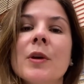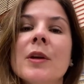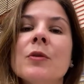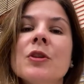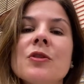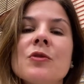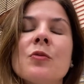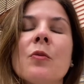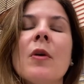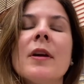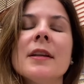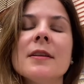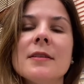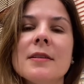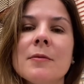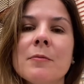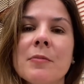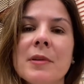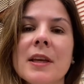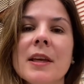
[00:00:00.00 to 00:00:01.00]
We just want it
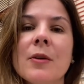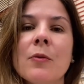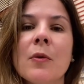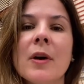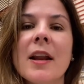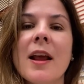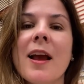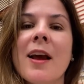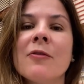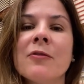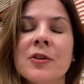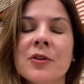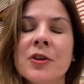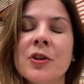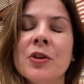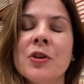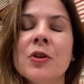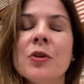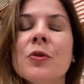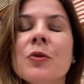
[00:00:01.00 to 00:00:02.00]
to be whatever
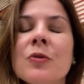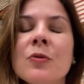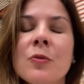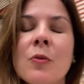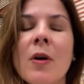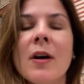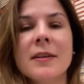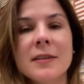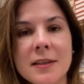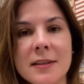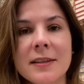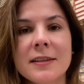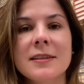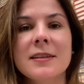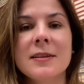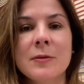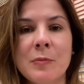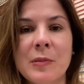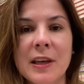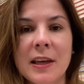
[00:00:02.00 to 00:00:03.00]
you want it
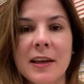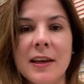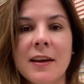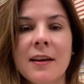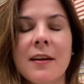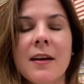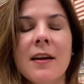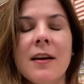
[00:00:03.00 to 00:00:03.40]
to be.